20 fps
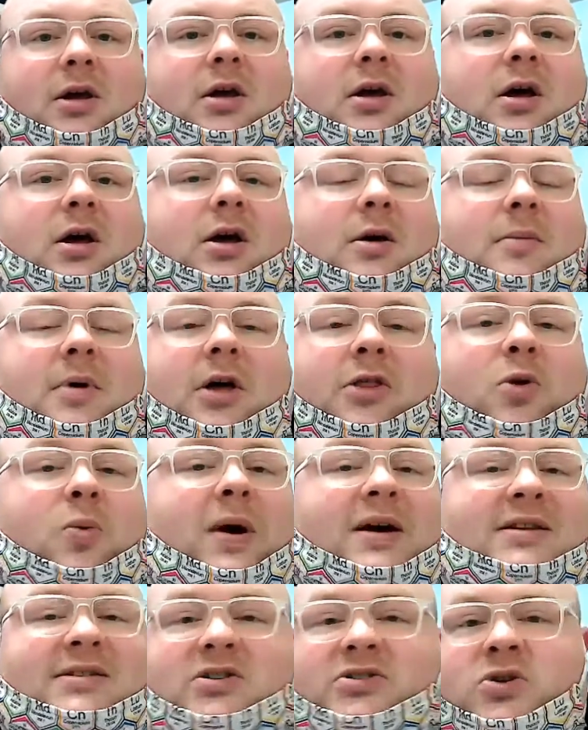
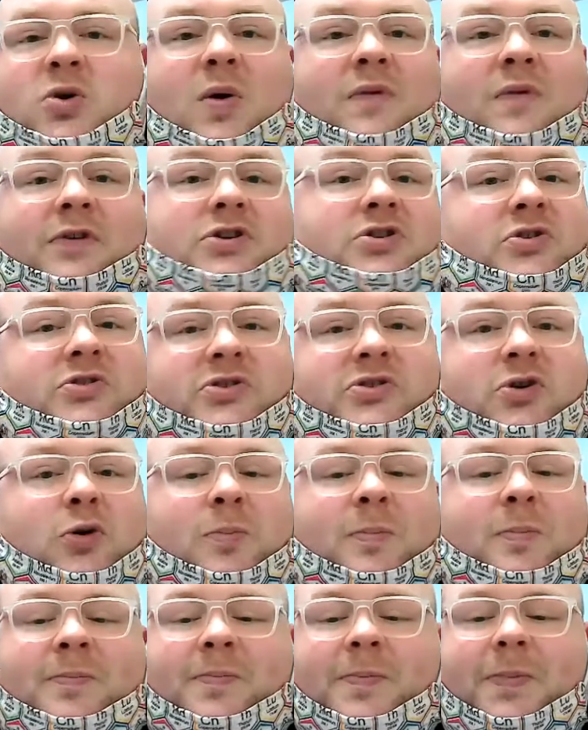Otherwise, there's no official
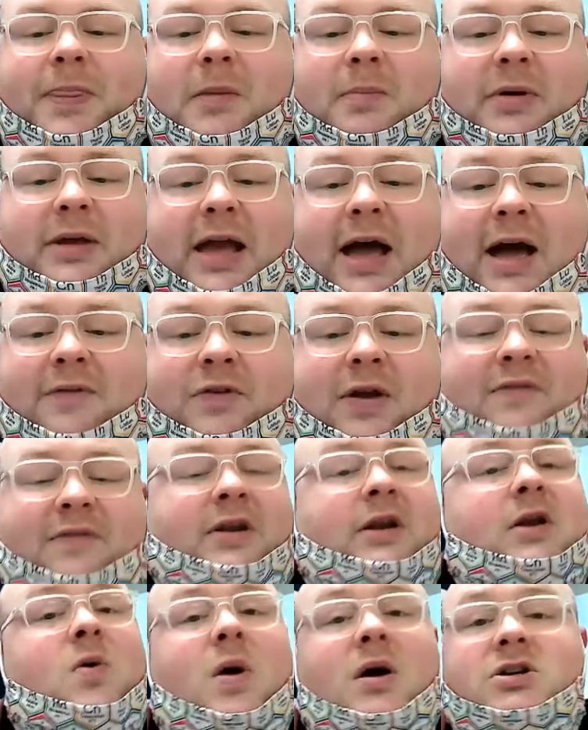Zoom. But yeah, if you have
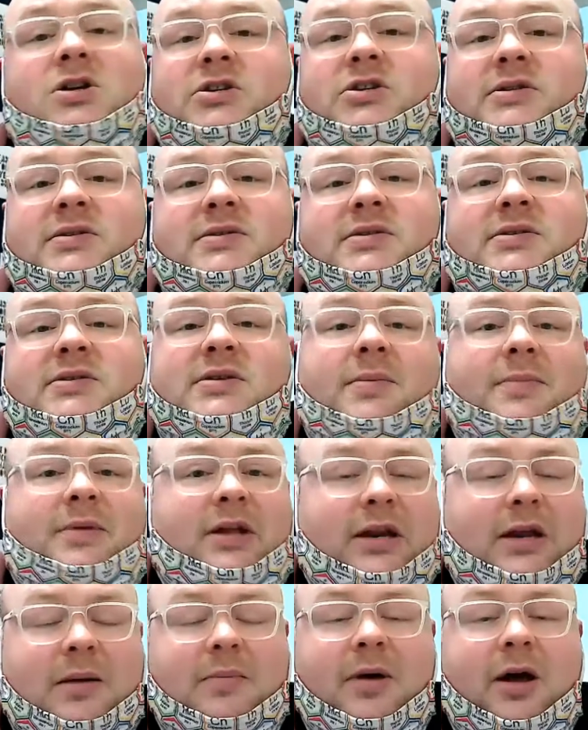any questions, send me
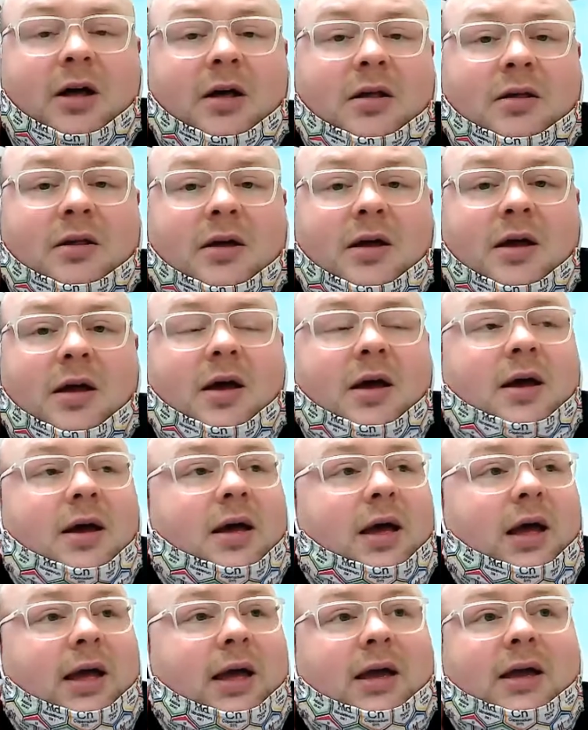an email,
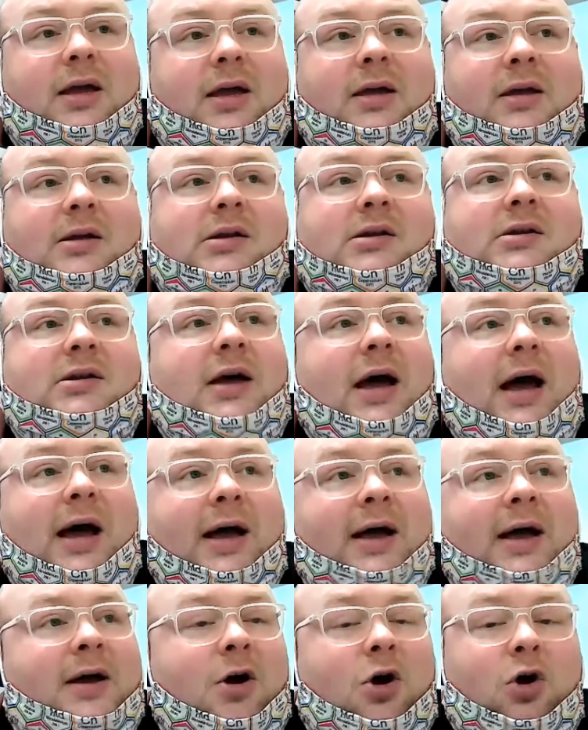and
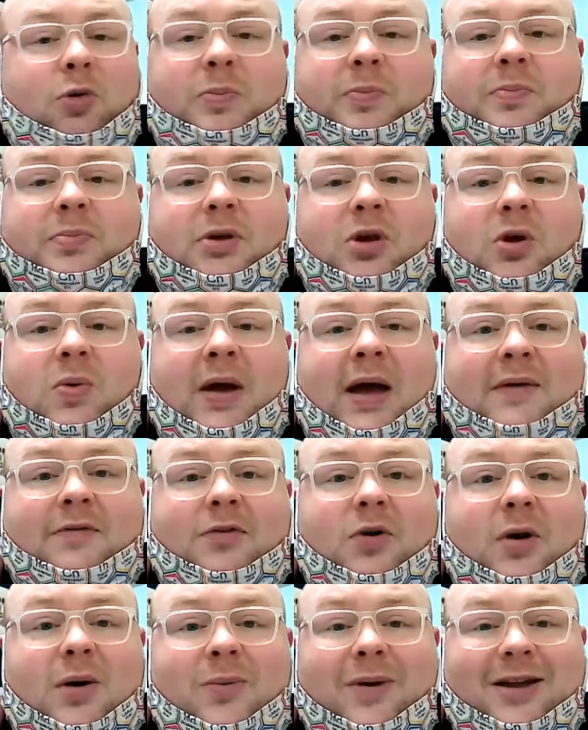I hope you have a
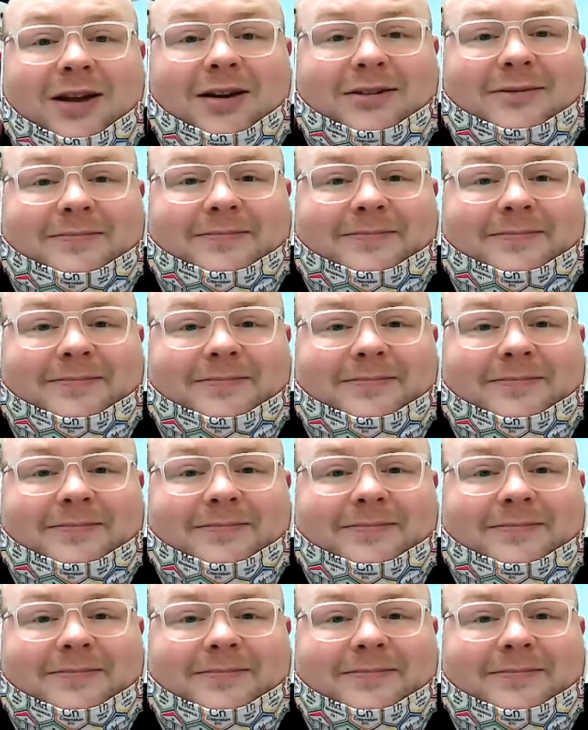great week.